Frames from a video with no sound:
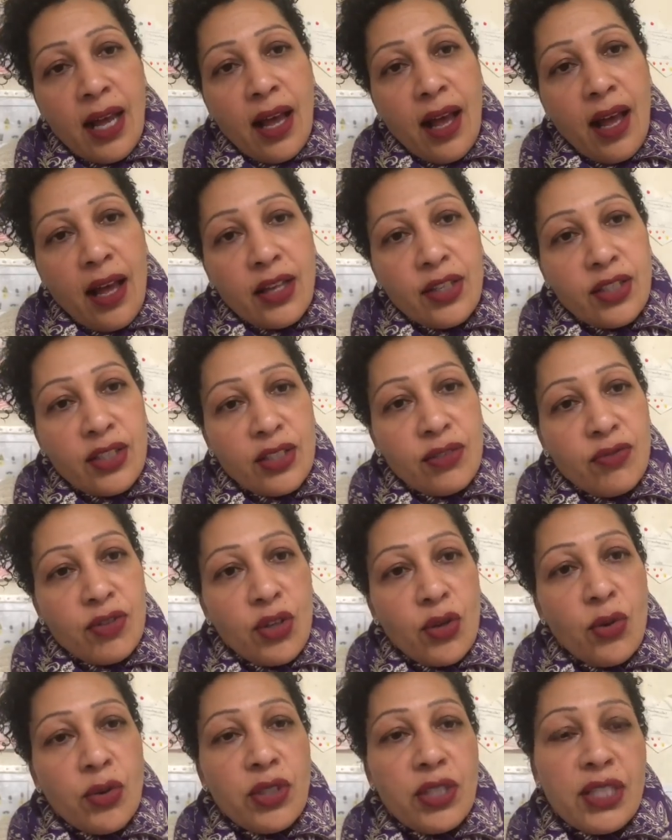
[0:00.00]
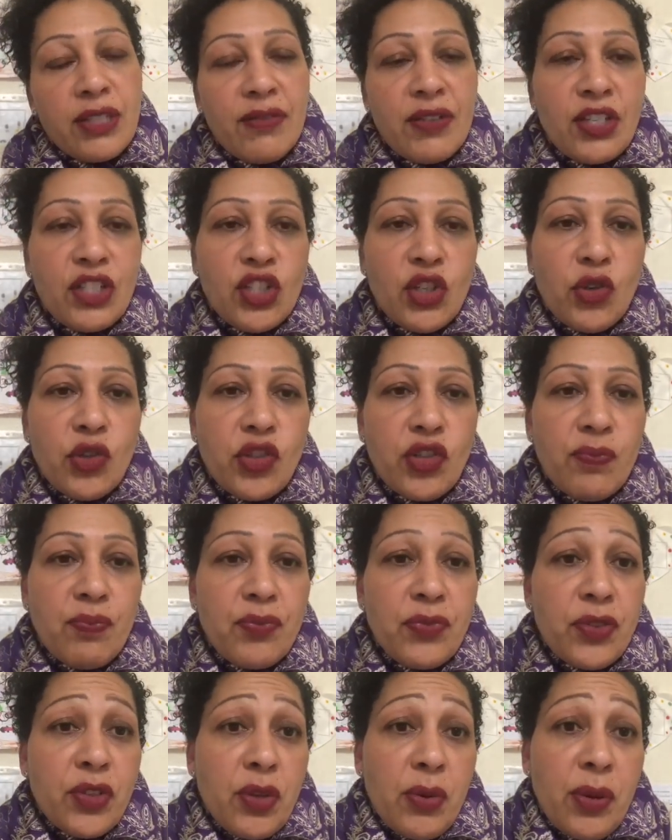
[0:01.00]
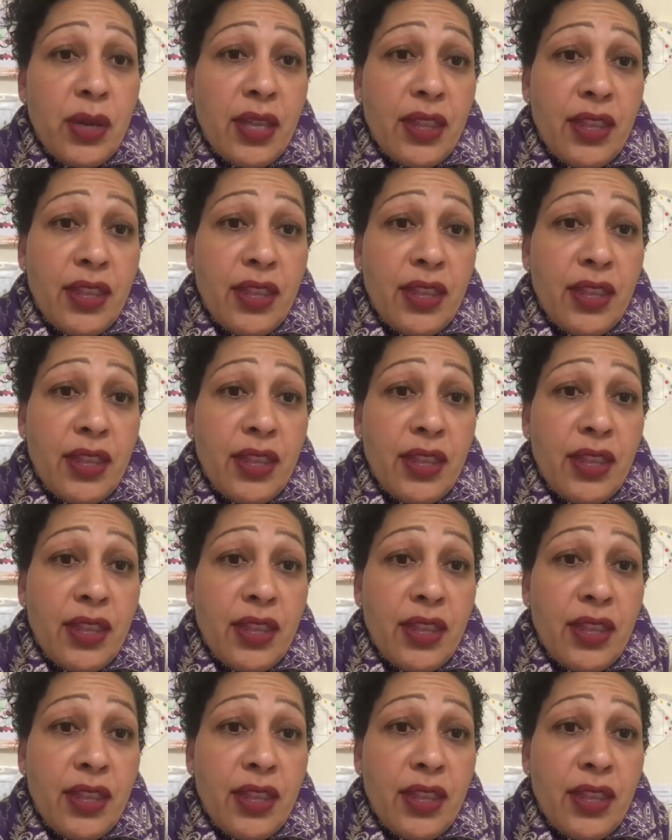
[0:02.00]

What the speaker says: us recordings of the children doing